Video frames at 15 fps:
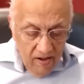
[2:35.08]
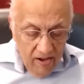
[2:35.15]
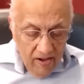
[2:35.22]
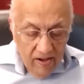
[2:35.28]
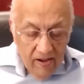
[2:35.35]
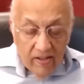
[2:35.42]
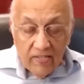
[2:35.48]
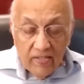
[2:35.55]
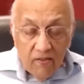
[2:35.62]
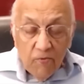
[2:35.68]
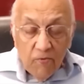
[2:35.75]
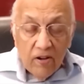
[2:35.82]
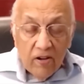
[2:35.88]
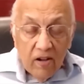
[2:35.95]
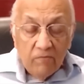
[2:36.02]
It
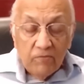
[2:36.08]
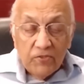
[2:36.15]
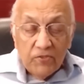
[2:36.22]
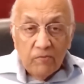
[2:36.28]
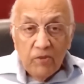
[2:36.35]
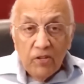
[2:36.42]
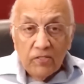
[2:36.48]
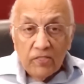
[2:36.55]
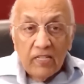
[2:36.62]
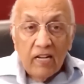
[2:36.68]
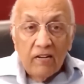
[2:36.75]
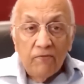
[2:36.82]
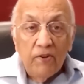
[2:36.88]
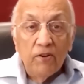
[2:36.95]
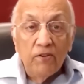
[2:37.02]
doesn't, what comes from
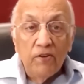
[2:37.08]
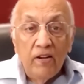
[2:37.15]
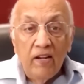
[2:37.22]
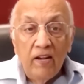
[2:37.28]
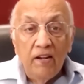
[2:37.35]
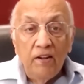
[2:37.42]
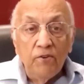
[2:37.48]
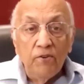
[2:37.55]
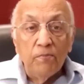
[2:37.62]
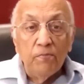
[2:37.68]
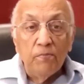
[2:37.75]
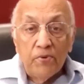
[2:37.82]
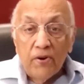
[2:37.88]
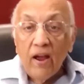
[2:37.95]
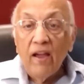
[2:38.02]
yourself will only lead you to
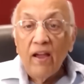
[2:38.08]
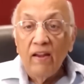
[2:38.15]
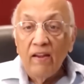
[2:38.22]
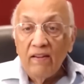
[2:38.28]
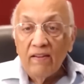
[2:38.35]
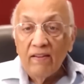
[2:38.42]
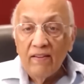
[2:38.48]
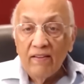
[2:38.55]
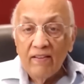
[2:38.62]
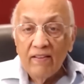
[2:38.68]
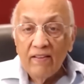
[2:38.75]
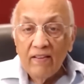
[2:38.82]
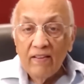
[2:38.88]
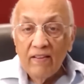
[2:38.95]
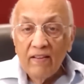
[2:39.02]
pride.
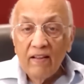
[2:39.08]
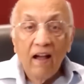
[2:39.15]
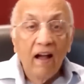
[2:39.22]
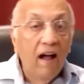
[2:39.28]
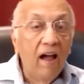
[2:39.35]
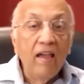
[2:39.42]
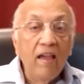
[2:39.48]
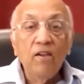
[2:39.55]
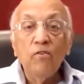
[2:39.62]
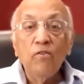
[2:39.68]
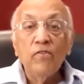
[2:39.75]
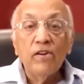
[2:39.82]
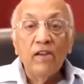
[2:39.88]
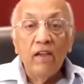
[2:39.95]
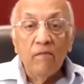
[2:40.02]
I
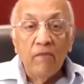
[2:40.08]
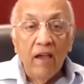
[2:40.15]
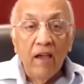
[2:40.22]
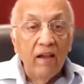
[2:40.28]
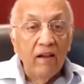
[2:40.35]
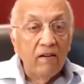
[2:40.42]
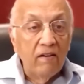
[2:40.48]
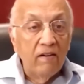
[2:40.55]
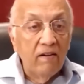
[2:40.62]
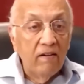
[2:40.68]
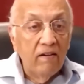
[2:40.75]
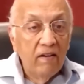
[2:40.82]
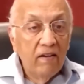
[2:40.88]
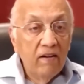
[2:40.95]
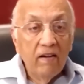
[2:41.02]
overcame anger.
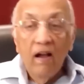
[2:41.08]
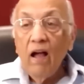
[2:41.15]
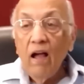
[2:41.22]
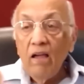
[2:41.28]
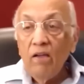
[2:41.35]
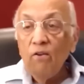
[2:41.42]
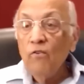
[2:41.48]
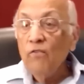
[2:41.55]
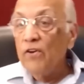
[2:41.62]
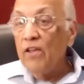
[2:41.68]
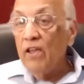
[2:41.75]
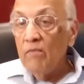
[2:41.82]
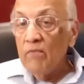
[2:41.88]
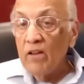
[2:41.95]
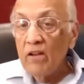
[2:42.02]
I
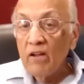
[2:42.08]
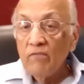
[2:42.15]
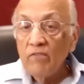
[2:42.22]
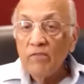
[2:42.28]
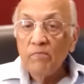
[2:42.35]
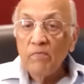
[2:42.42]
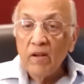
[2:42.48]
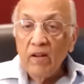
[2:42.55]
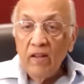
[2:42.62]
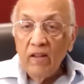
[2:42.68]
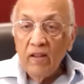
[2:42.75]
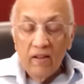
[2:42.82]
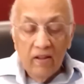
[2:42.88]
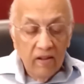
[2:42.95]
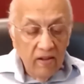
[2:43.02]
overcame the love of
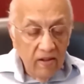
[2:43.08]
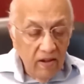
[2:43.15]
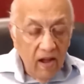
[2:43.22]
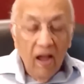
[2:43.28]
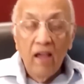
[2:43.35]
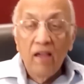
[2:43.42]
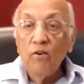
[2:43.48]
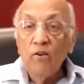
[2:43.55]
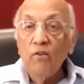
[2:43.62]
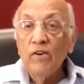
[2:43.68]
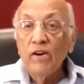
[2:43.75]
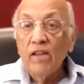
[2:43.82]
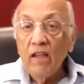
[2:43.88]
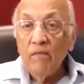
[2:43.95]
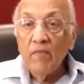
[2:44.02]
money. I
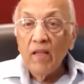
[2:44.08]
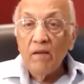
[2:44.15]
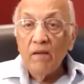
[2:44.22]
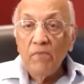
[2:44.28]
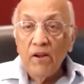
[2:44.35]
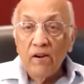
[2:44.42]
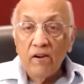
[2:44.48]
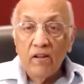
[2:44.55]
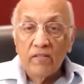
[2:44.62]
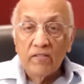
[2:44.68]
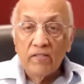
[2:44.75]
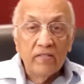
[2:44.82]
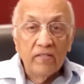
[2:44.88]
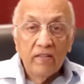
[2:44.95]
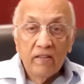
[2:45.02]
overcame that
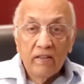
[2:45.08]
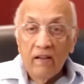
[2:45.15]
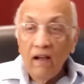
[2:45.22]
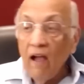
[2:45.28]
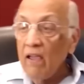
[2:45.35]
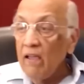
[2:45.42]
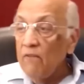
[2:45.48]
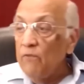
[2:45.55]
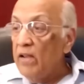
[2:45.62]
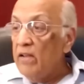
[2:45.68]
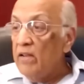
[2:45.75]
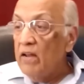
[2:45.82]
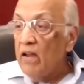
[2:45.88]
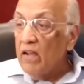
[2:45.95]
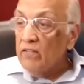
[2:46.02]
bitterness. I
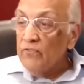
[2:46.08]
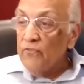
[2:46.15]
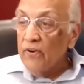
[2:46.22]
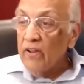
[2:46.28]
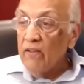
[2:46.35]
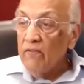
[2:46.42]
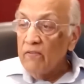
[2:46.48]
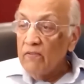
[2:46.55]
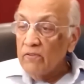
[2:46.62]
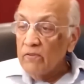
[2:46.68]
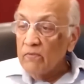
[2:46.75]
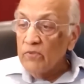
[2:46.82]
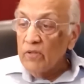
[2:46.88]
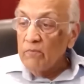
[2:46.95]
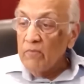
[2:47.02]
went and asked forgiveness
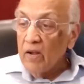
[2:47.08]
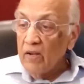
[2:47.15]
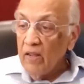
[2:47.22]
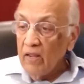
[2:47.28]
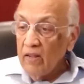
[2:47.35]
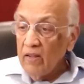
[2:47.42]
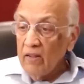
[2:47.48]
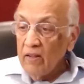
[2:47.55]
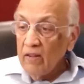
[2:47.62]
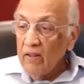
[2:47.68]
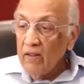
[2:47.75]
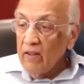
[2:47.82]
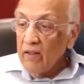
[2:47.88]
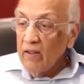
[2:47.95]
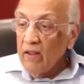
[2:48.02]
from somebody.
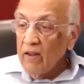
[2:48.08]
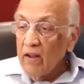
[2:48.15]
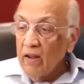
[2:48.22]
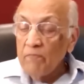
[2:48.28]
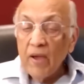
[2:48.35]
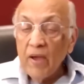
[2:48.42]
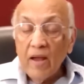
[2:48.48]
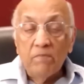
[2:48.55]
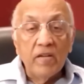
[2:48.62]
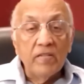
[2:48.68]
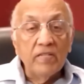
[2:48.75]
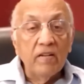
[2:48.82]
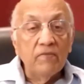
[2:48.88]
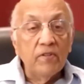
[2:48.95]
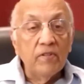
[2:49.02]
And I pat
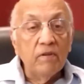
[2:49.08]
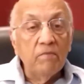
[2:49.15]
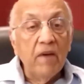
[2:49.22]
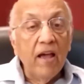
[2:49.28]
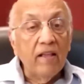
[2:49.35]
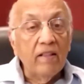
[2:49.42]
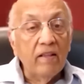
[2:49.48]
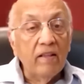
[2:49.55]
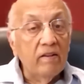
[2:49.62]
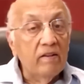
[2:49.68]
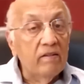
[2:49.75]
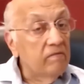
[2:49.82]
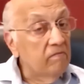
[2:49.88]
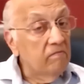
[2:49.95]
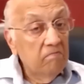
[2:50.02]
myself on the back that